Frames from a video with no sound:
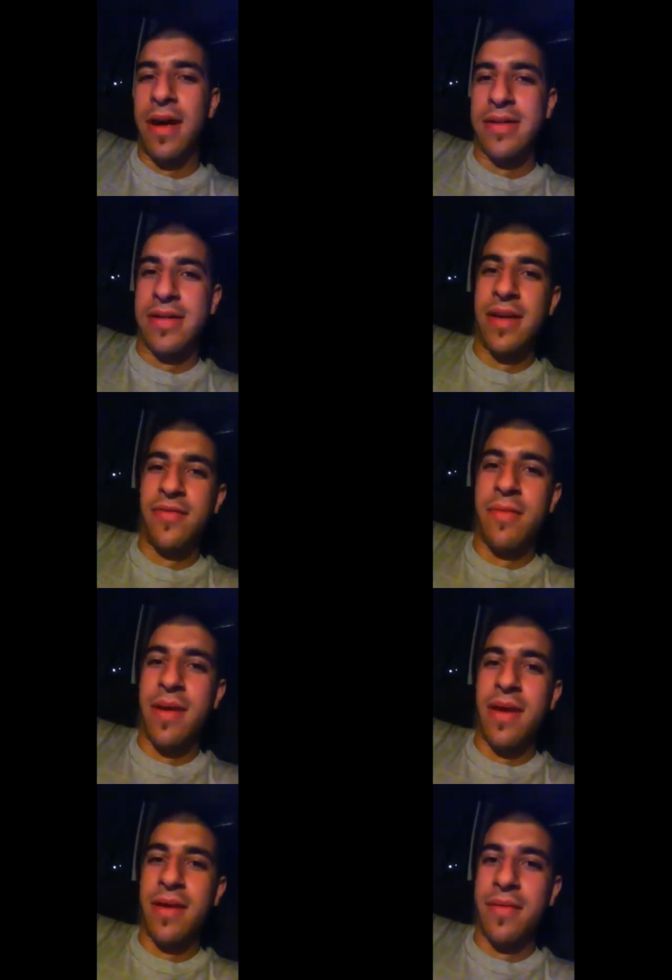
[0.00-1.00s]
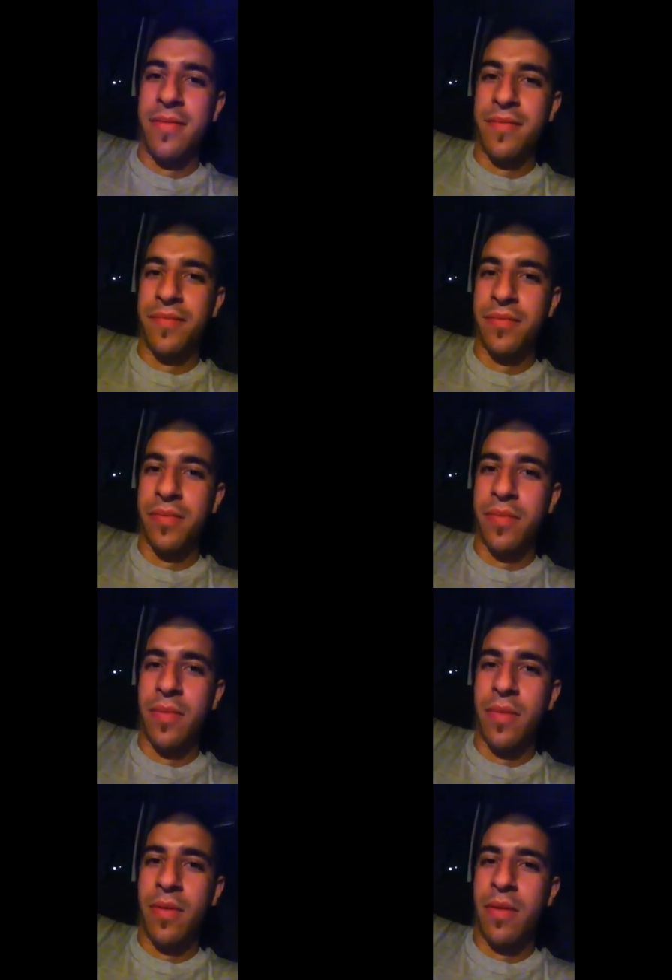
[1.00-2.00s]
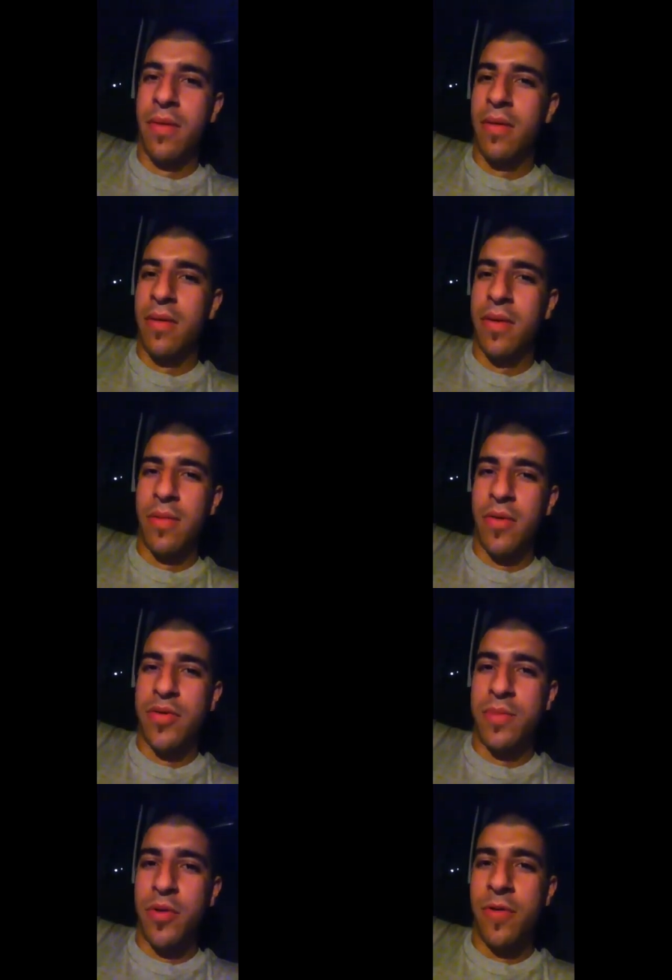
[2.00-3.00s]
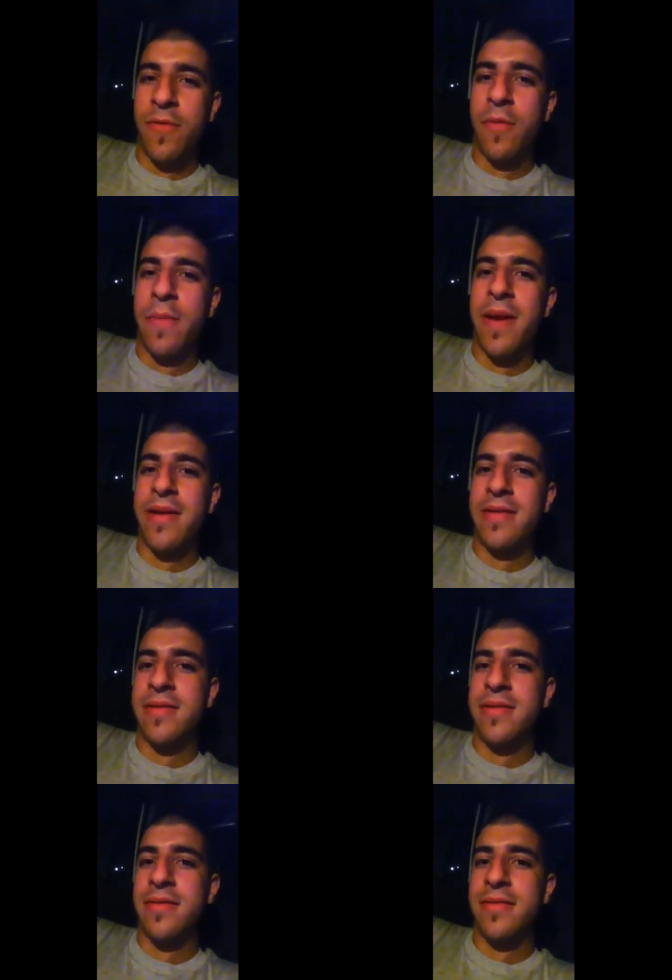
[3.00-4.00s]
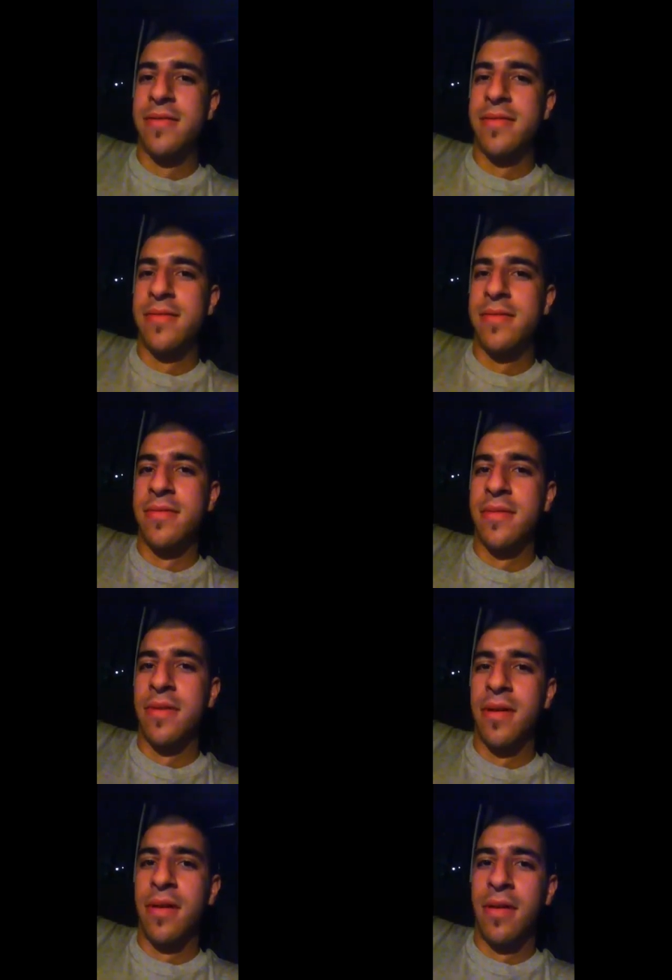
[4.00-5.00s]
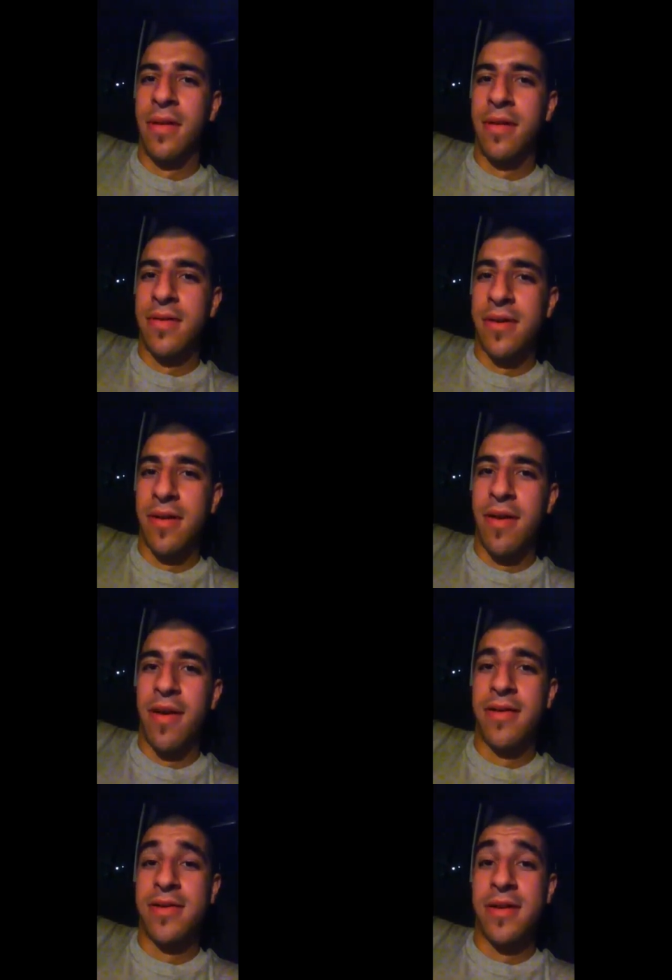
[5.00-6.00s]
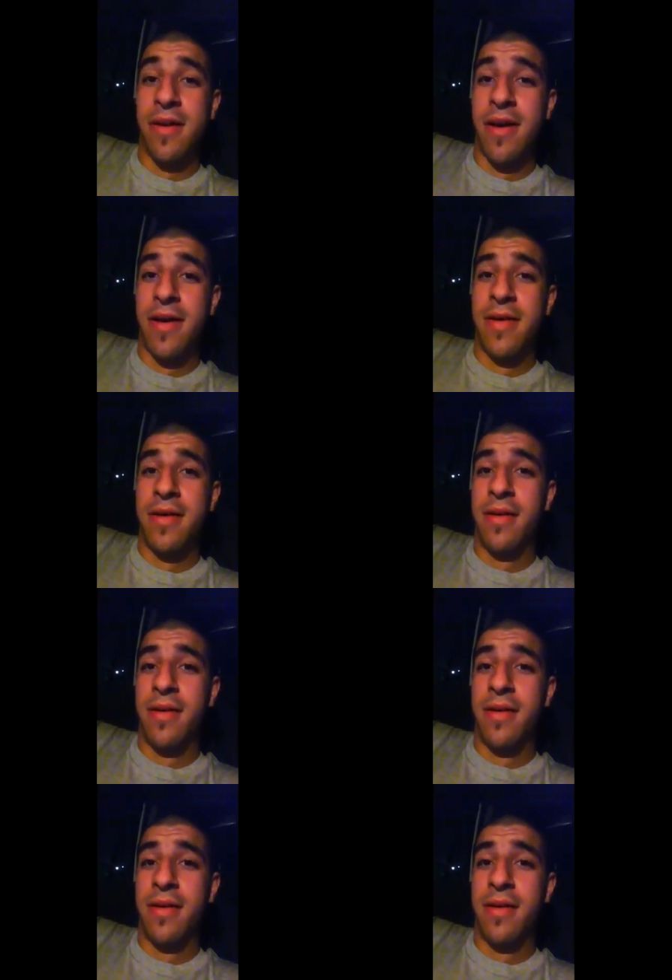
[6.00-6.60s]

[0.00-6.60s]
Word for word: has given me the most beautiful peace tonight. tonight.